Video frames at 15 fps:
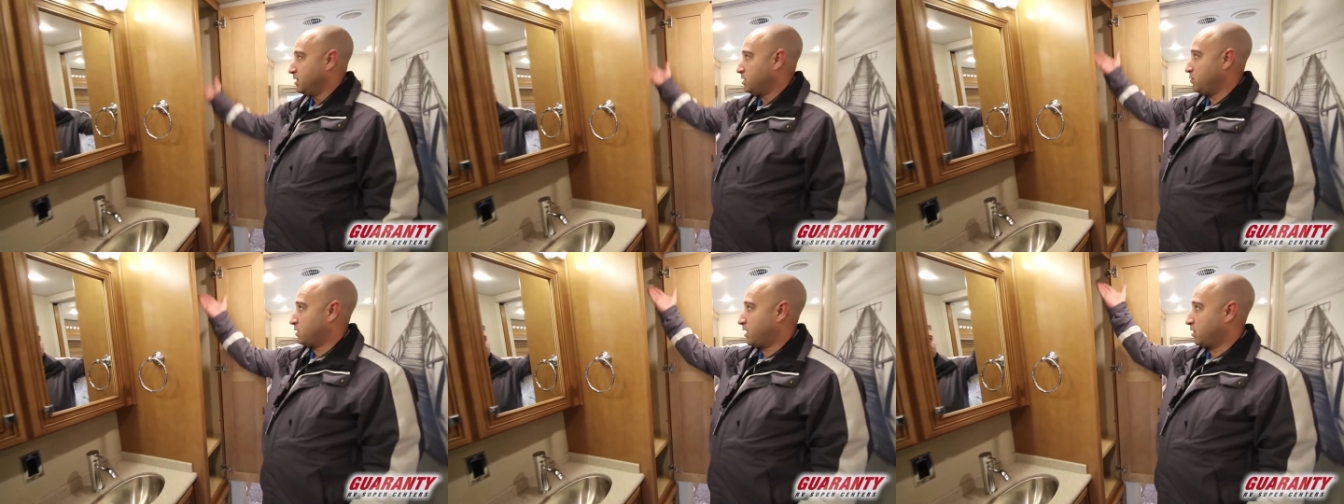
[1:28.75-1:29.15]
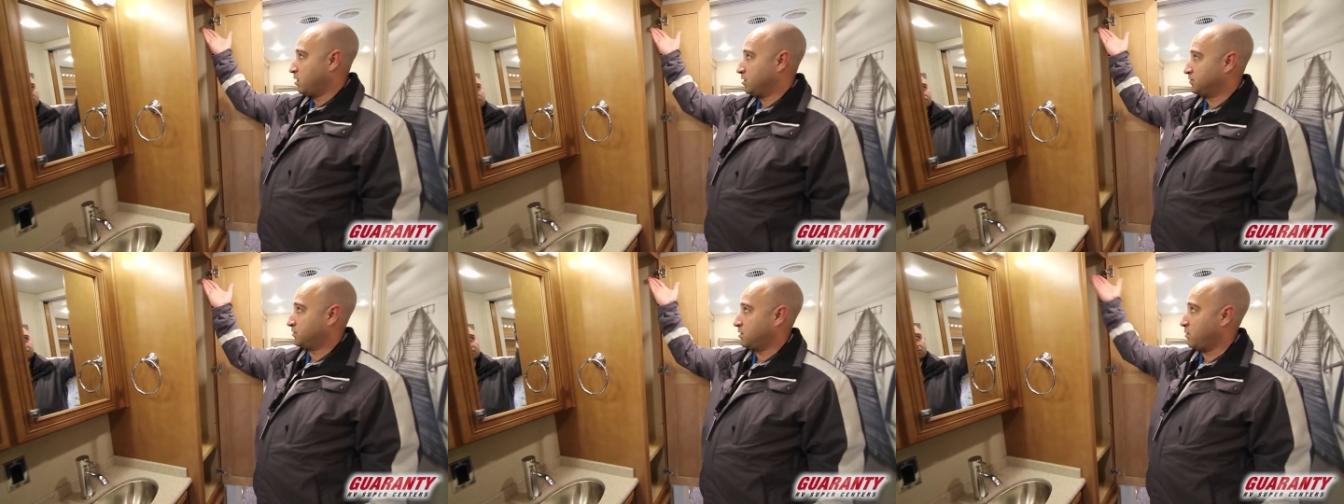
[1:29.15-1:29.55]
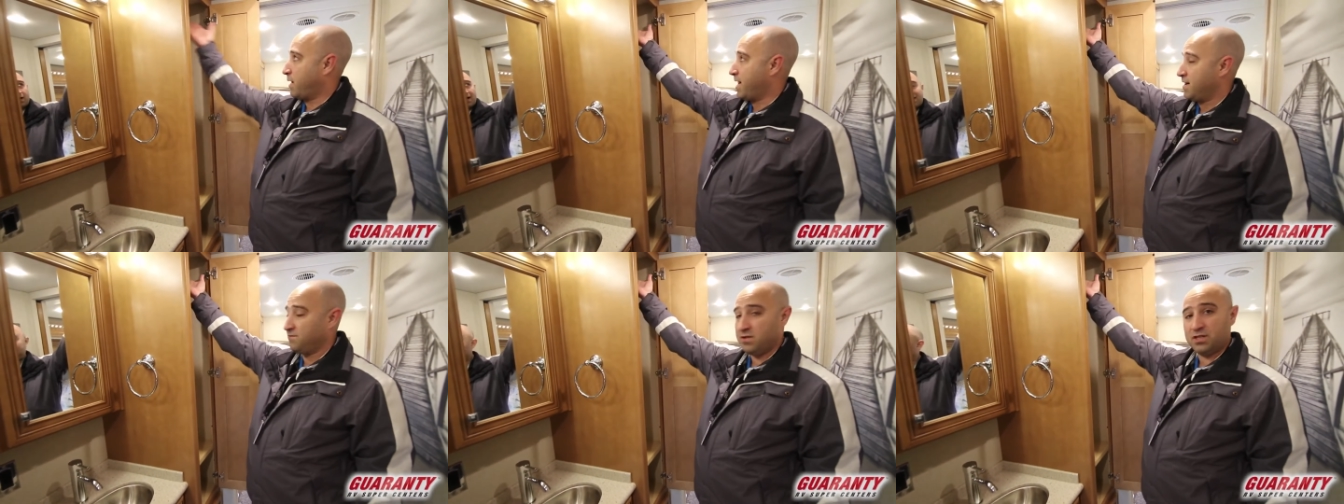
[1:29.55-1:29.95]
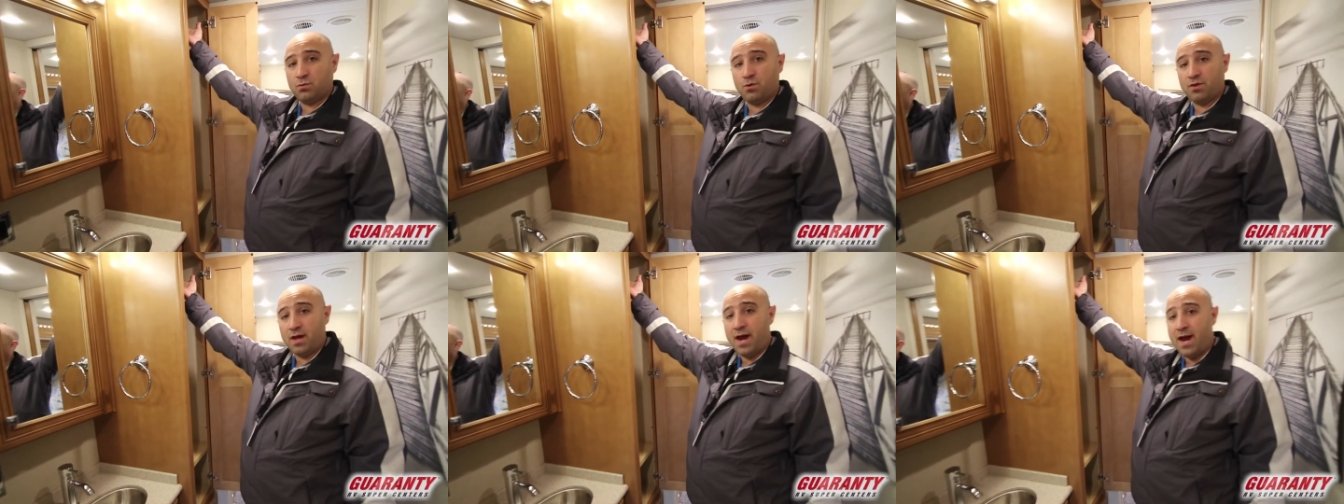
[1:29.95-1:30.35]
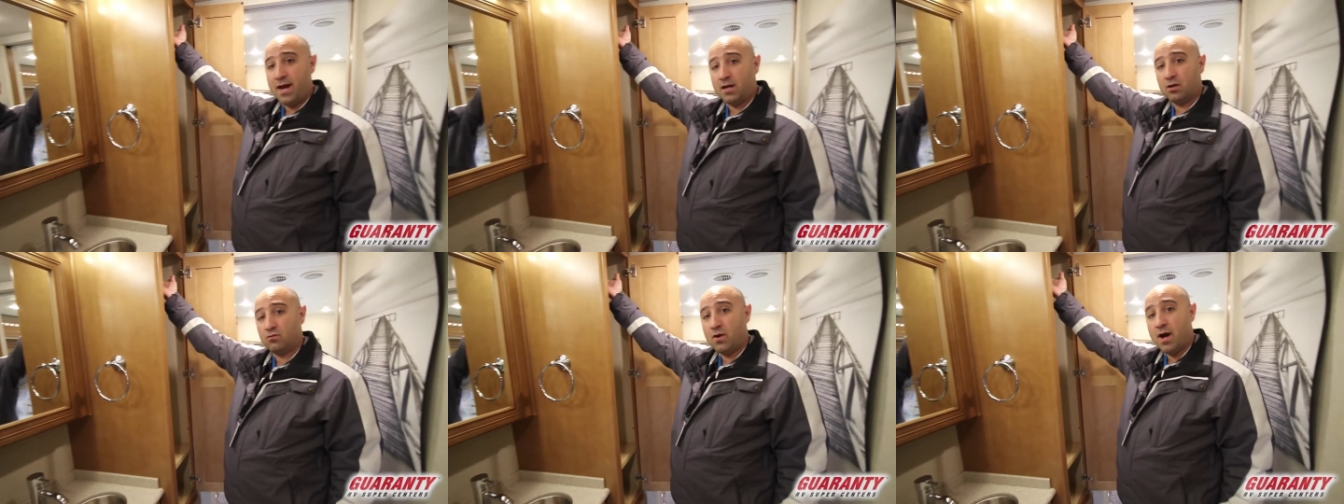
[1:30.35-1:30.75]
You can also have this with a
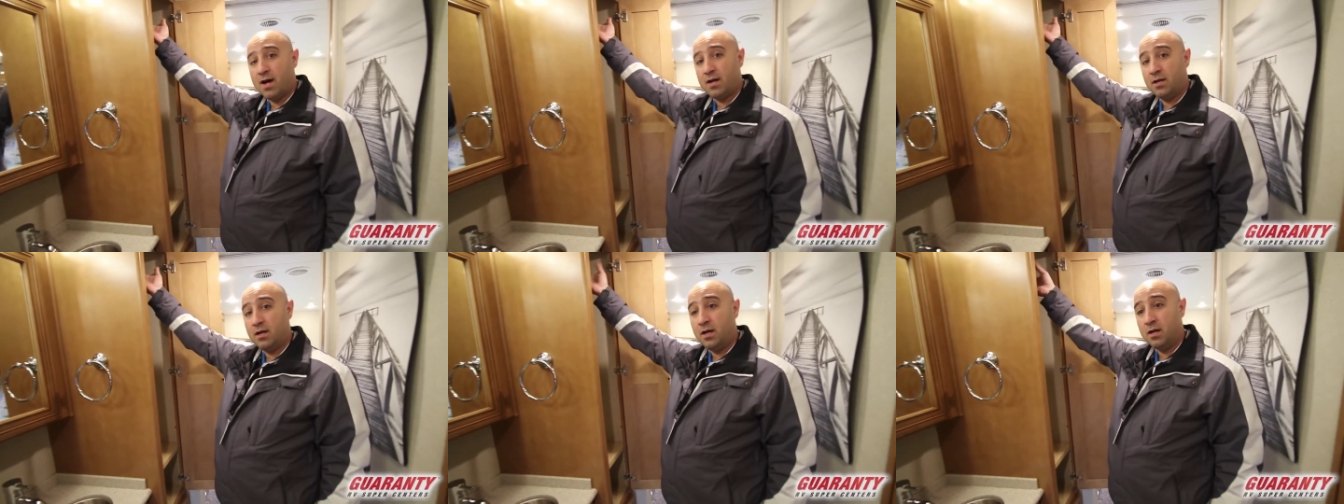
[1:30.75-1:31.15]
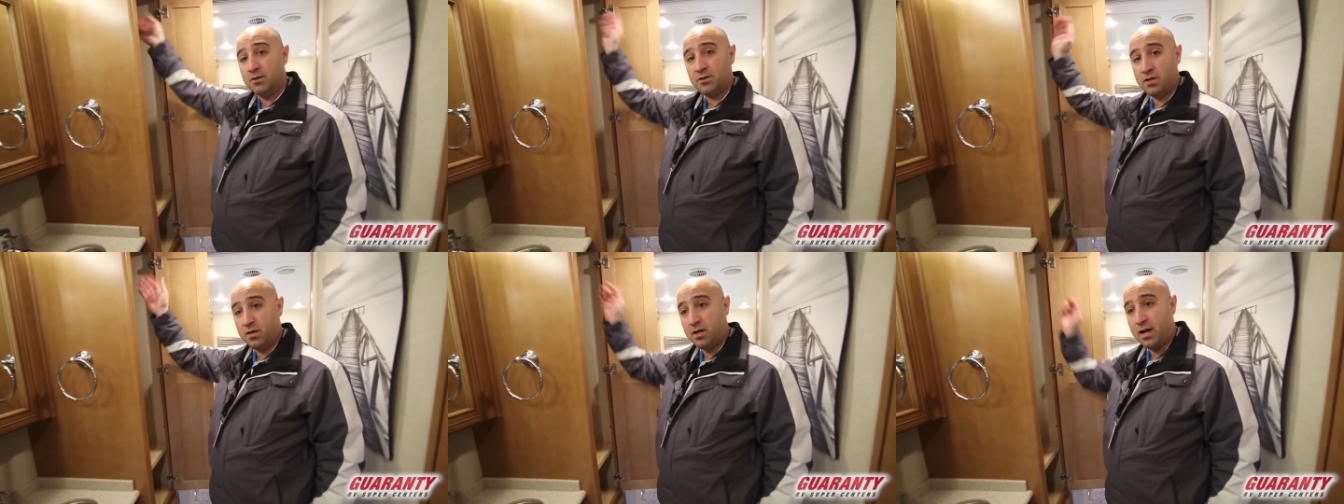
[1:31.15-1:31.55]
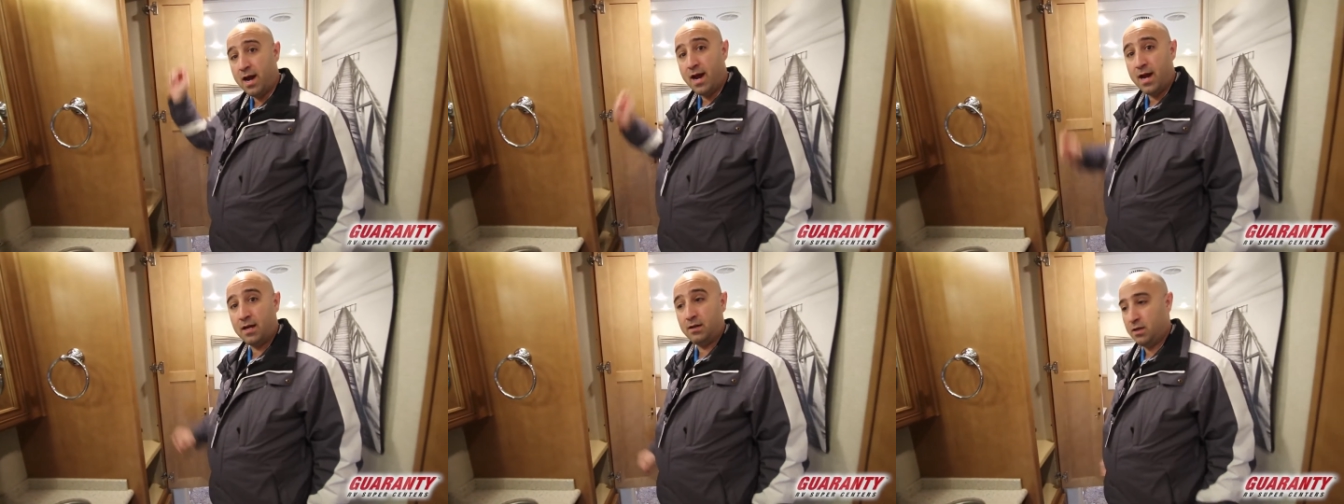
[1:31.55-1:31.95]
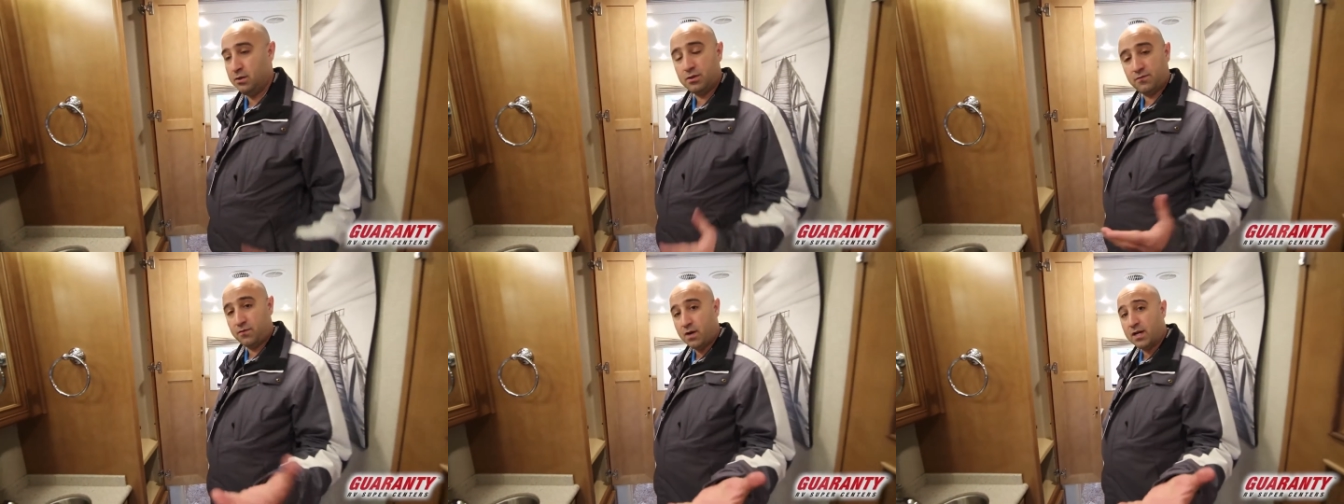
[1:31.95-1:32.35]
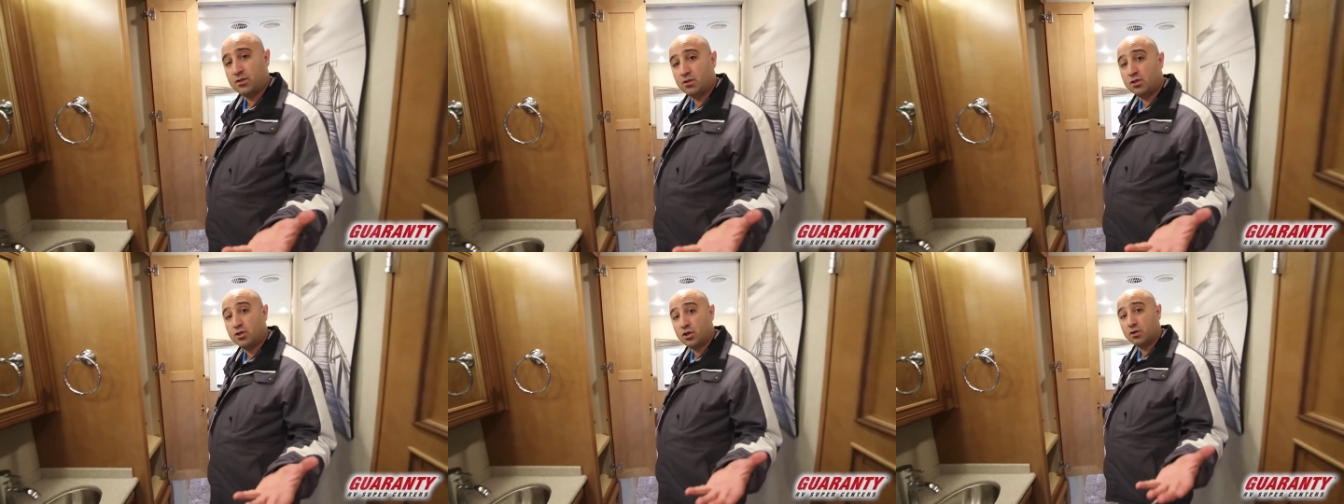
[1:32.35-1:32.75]
hanger rod in here so you can hang, use it for
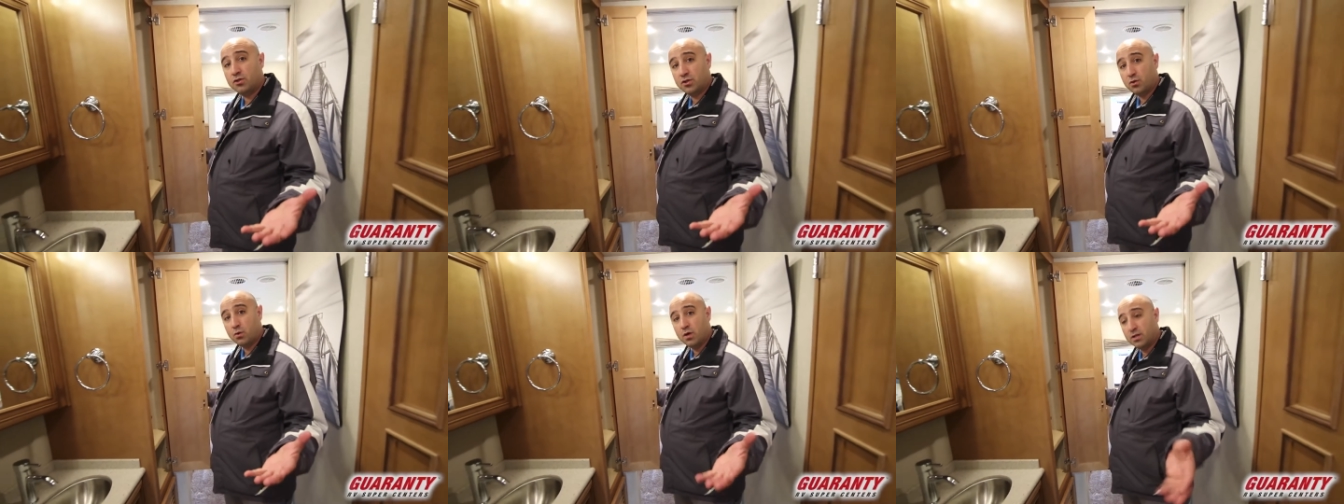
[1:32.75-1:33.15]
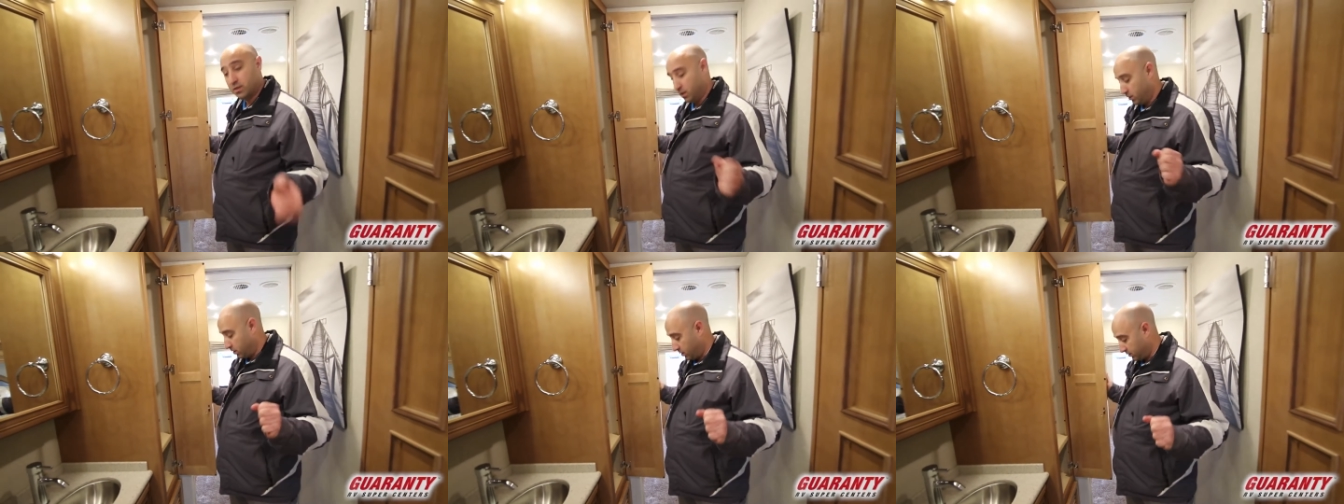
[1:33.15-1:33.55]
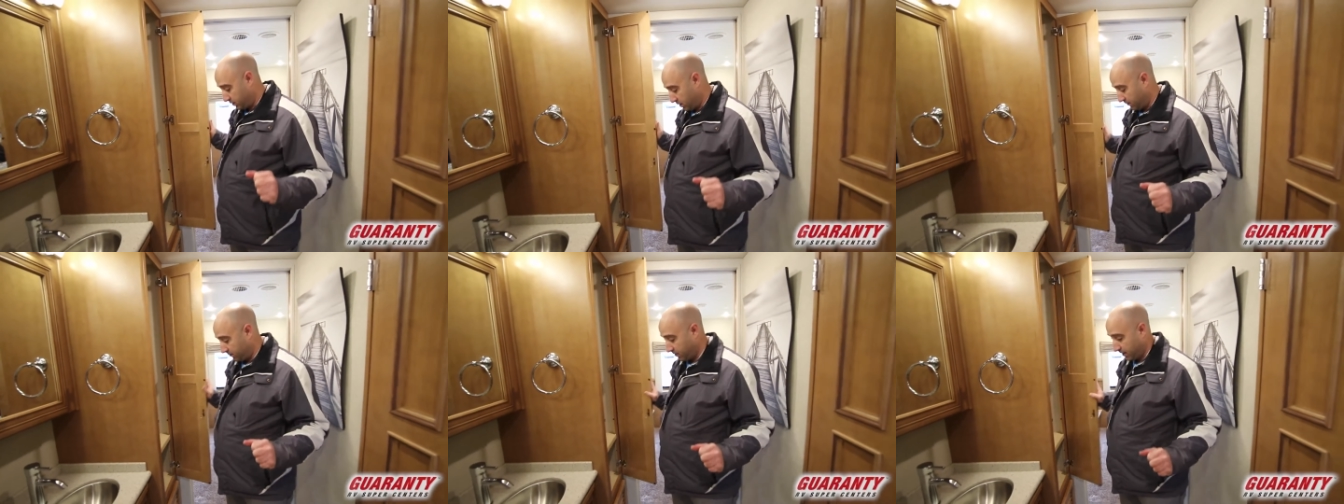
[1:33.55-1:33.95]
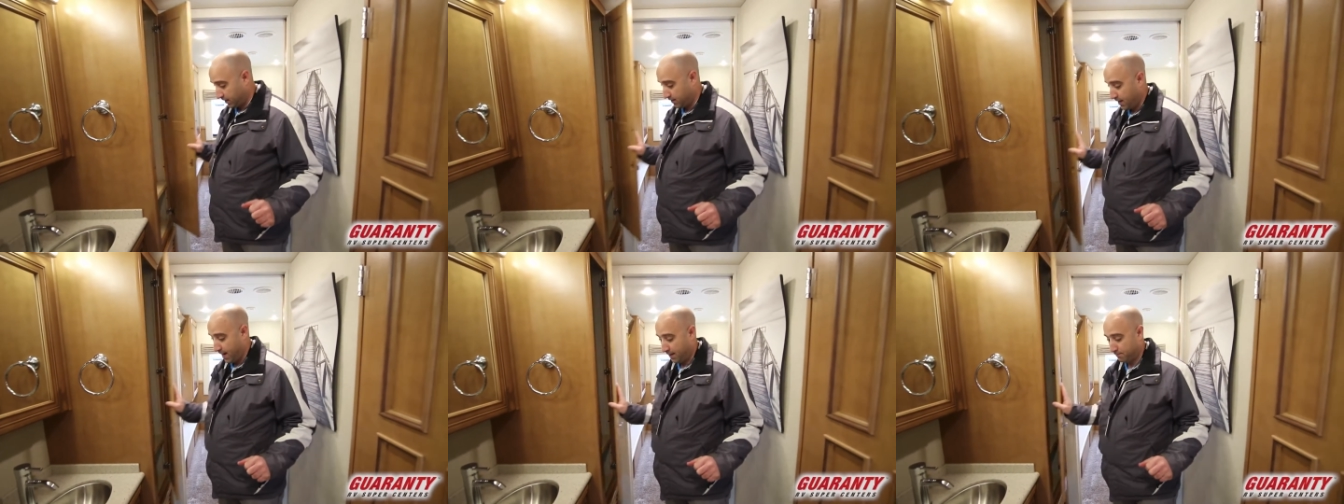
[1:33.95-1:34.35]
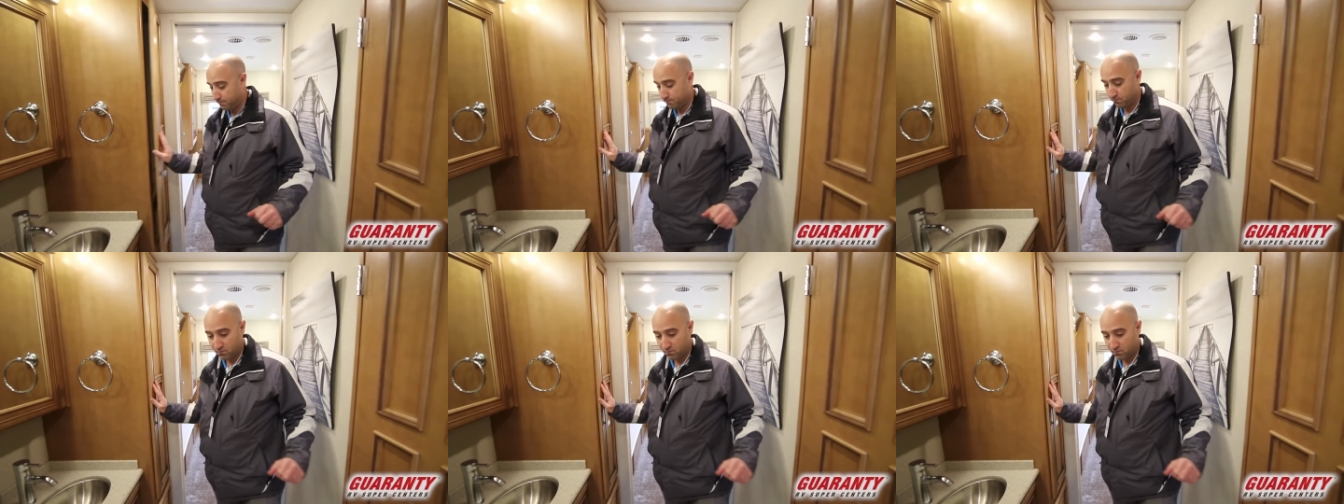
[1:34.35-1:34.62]
extra shirt storage and stuff like that.